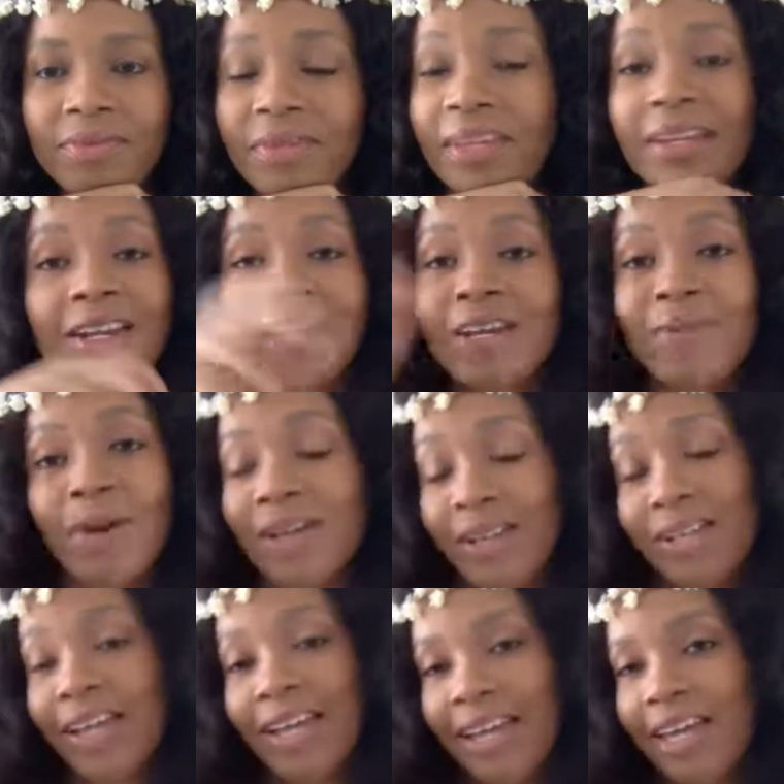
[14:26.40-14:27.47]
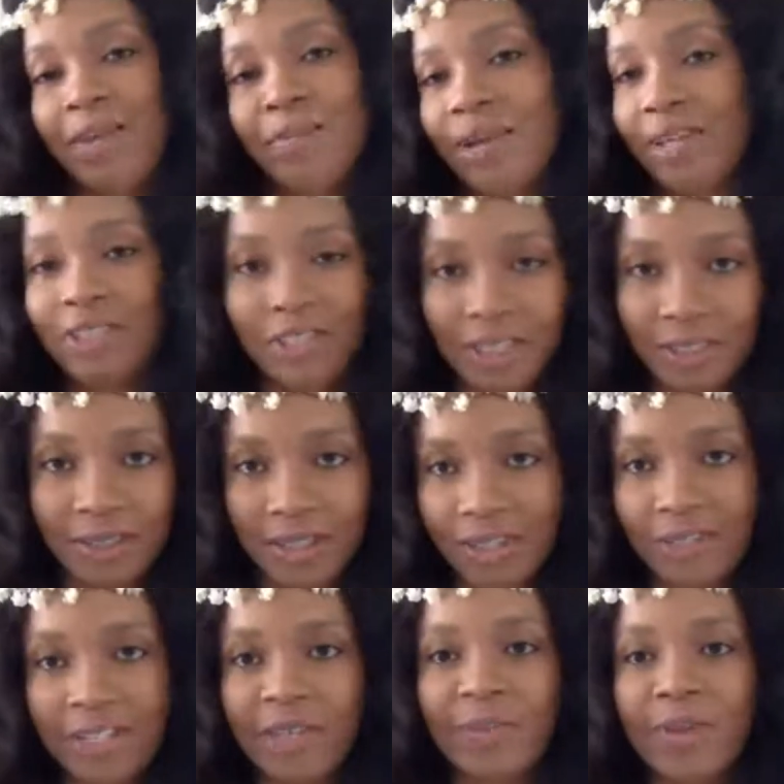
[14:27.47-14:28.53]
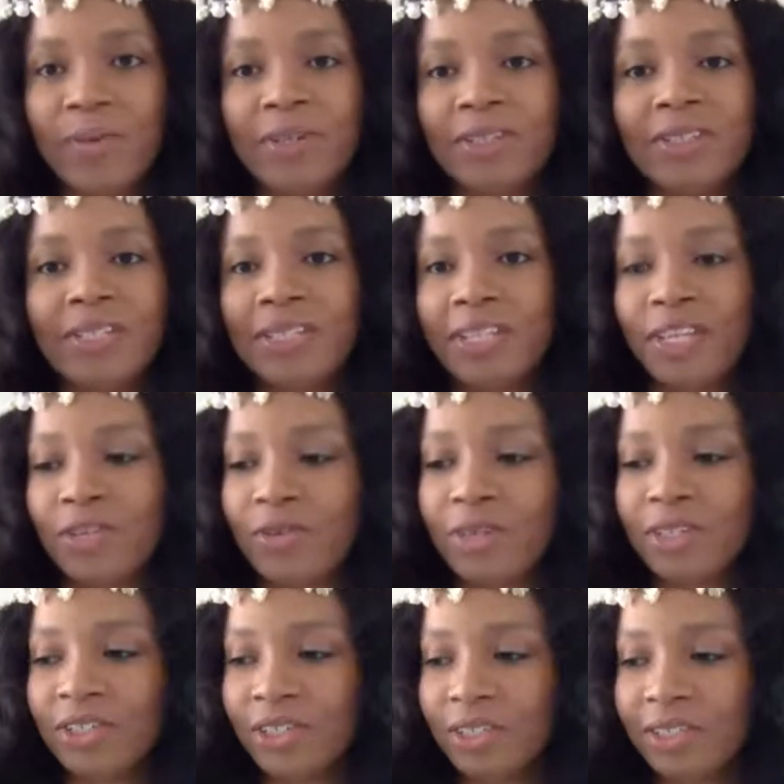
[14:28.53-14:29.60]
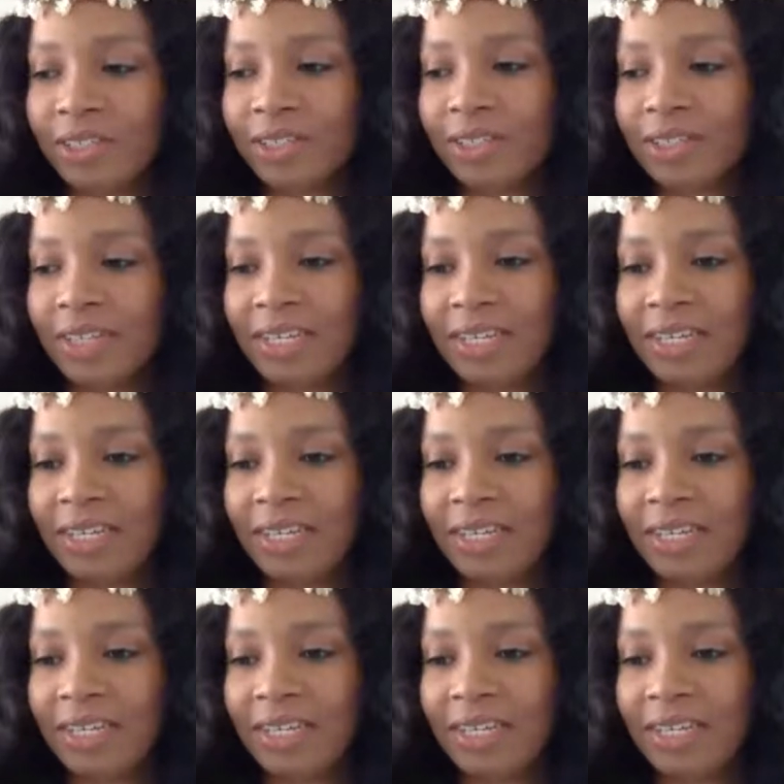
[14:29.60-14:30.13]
And etymology literally could be one of those things. Like you could just